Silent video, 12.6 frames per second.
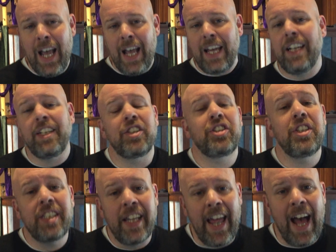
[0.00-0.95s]
In
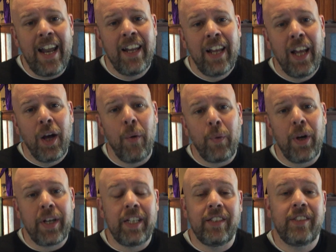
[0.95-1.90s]
addition to that,
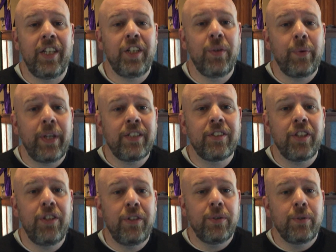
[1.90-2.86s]
we're continuing
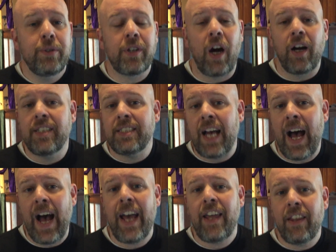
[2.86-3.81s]
to use our
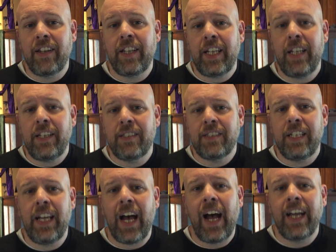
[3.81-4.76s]
Tithely,
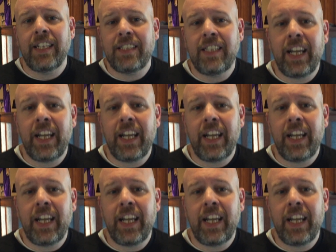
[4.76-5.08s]
Tithe.ly,